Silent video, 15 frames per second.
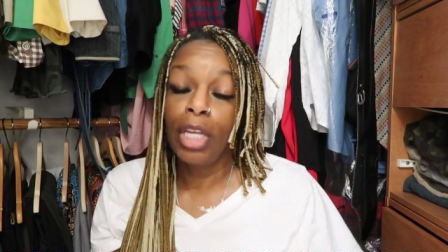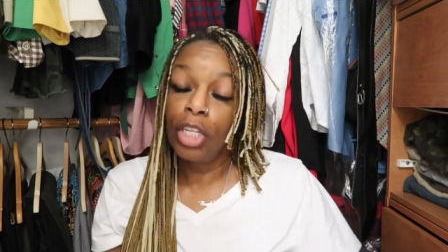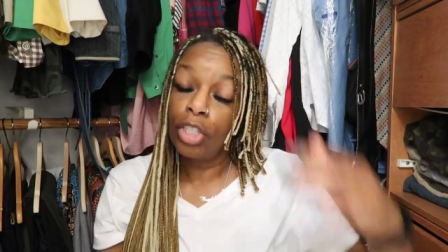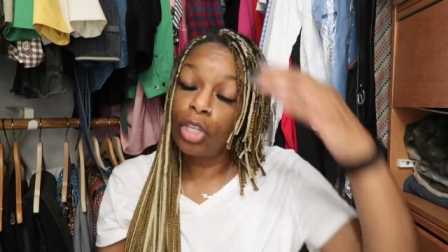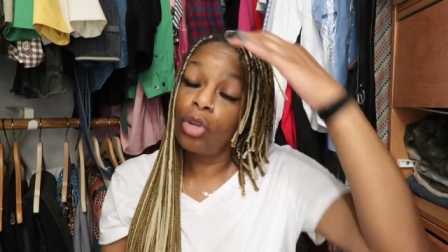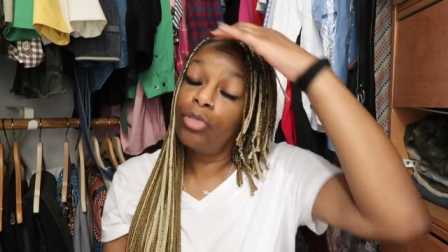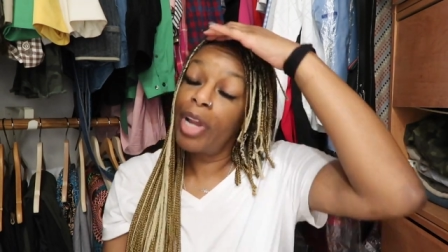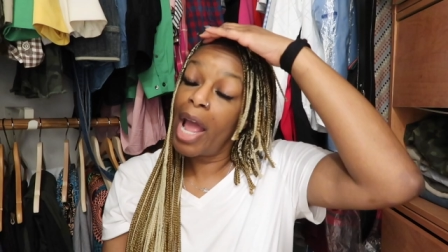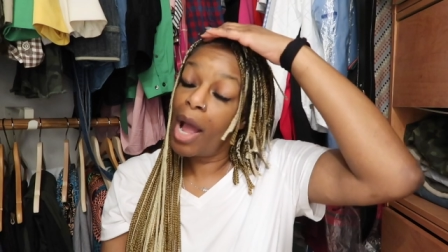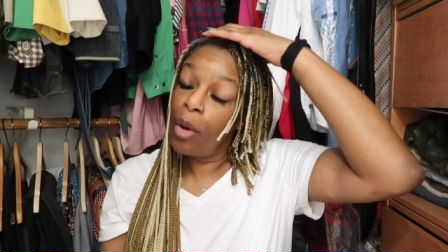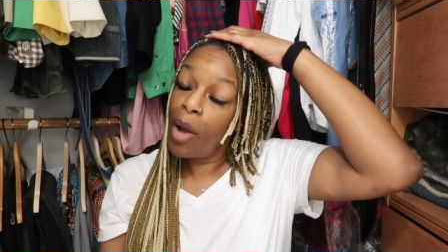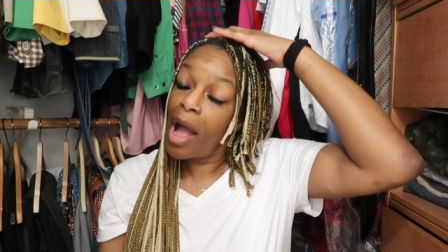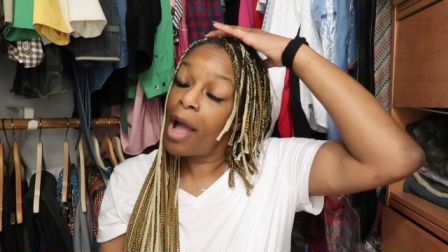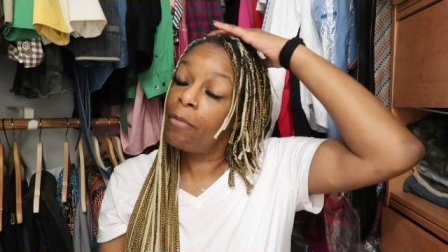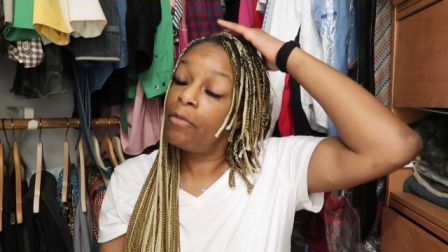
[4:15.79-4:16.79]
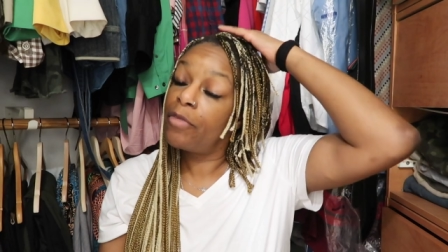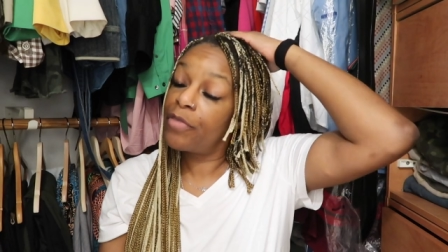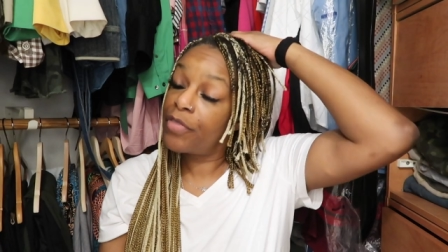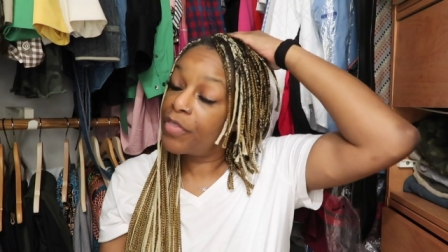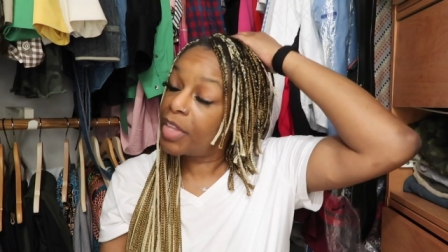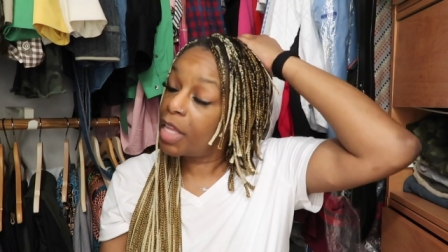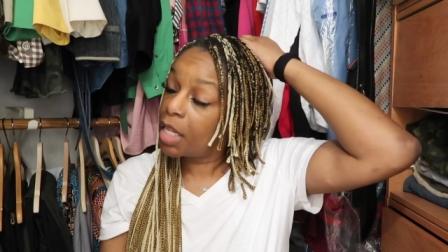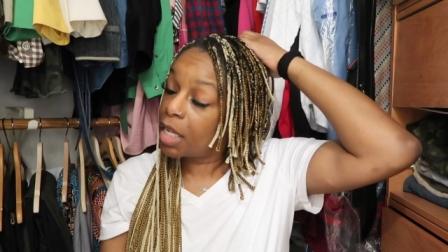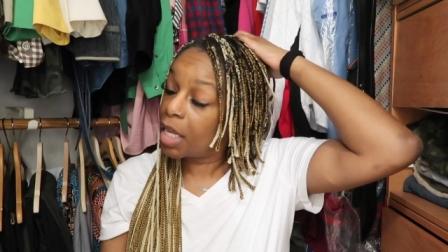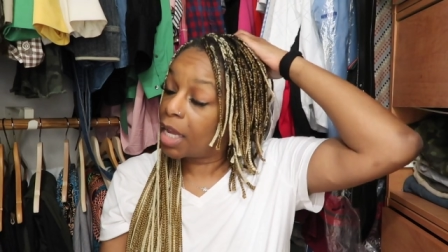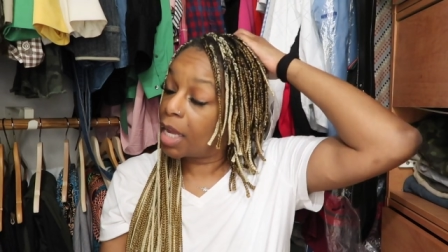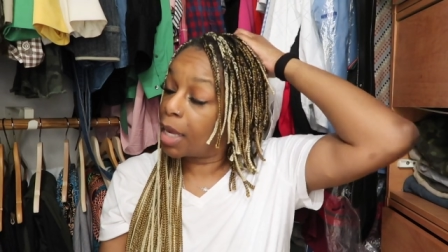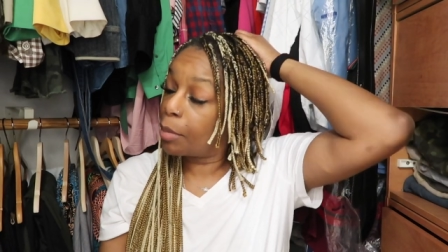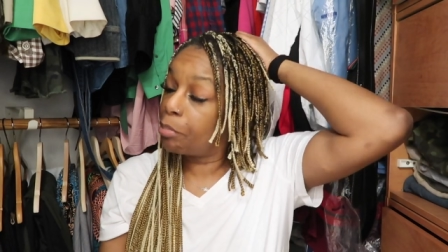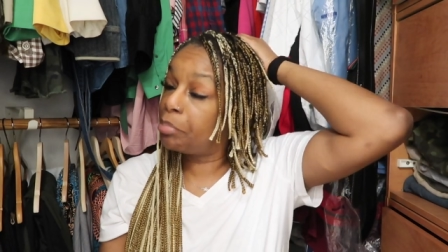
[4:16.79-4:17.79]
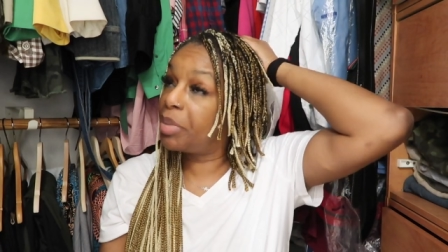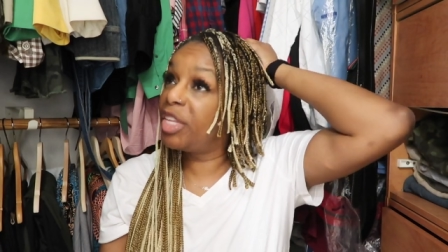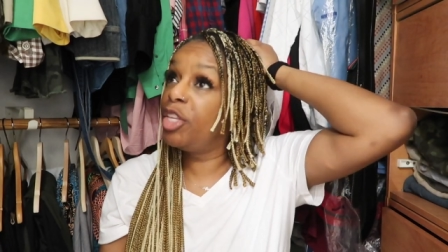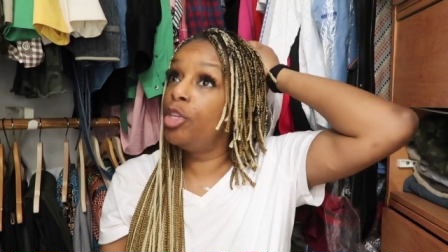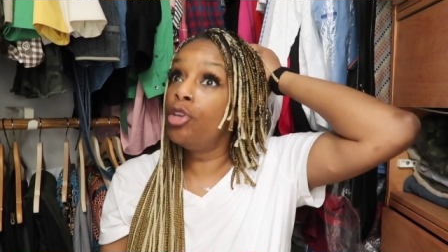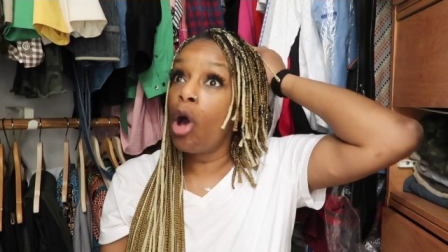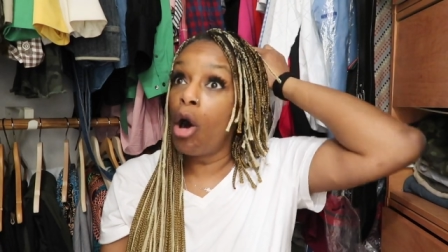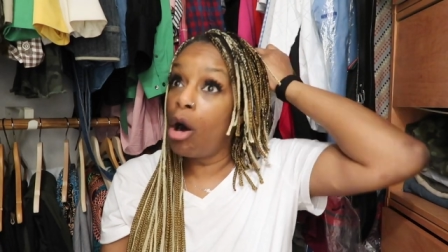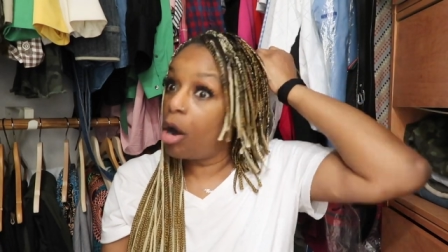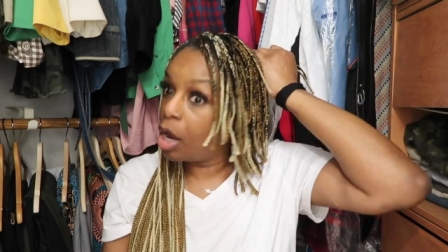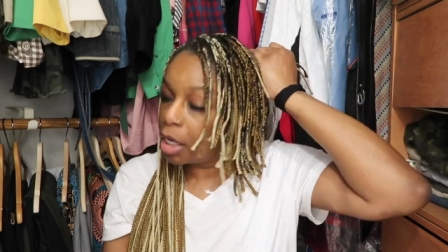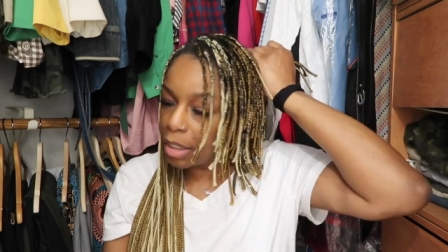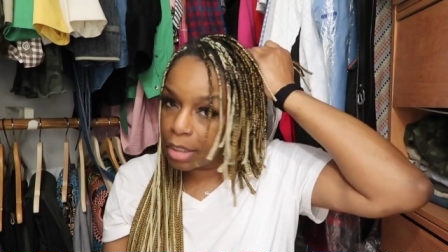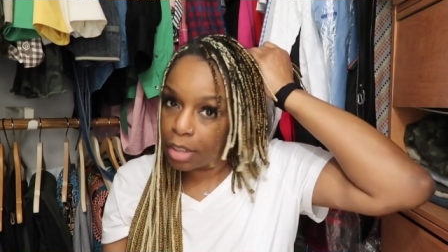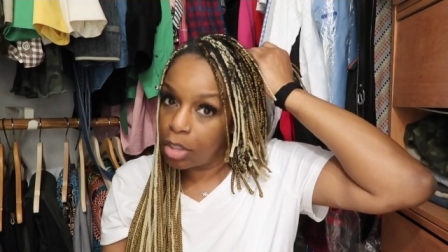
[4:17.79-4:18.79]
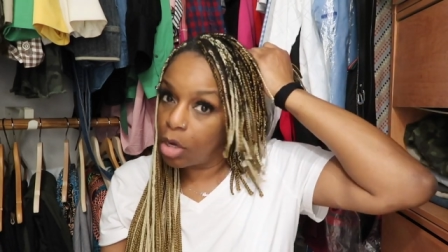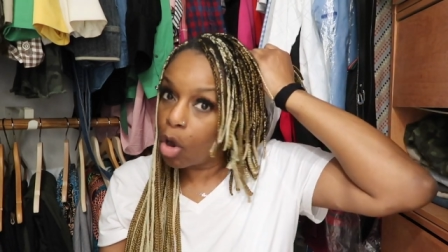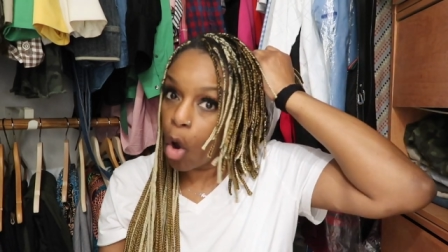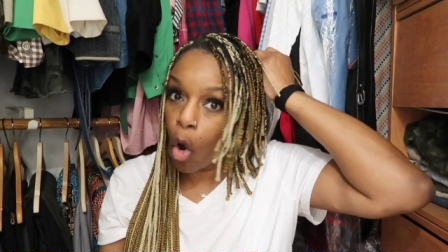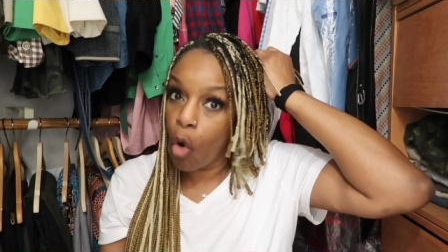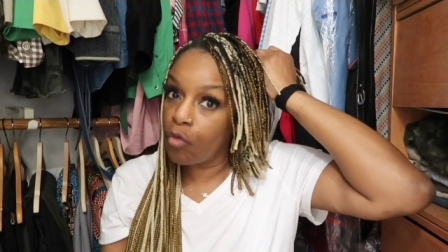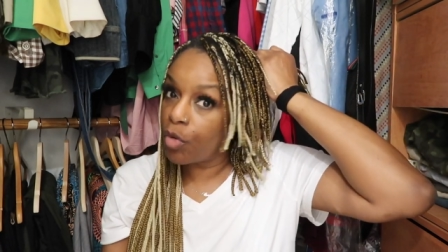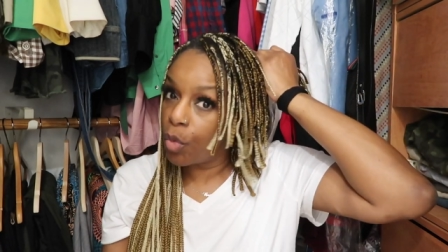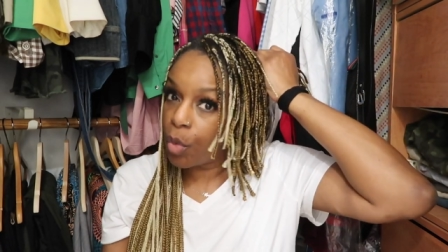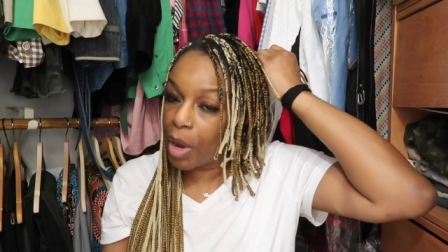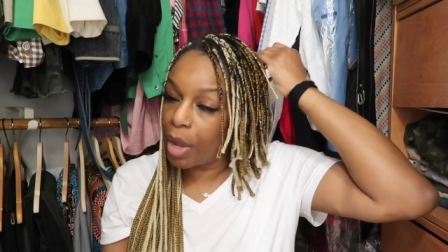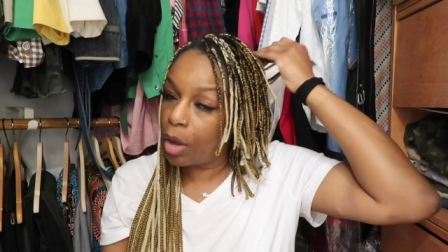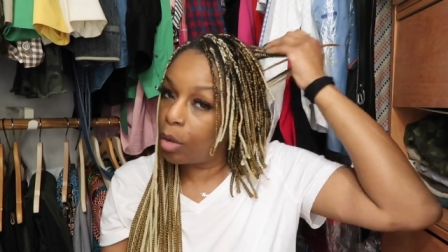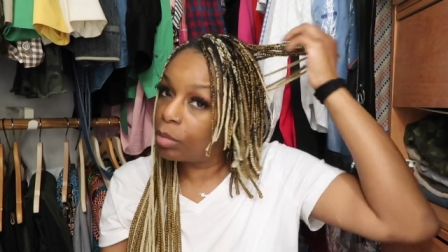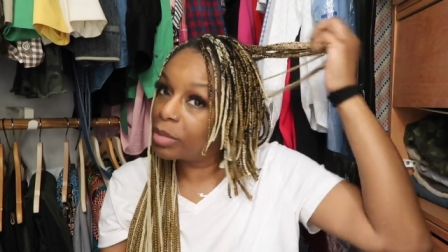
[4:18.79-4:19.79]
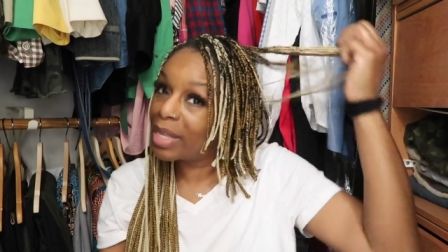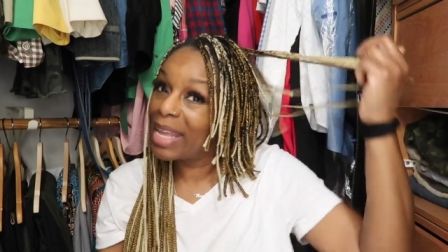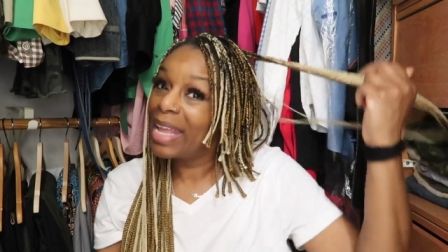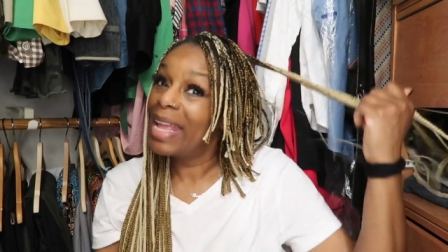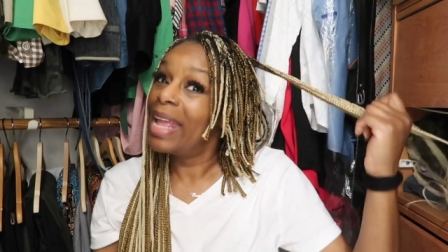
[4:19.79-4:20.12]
So now I'm feeling beyond overwhelmed.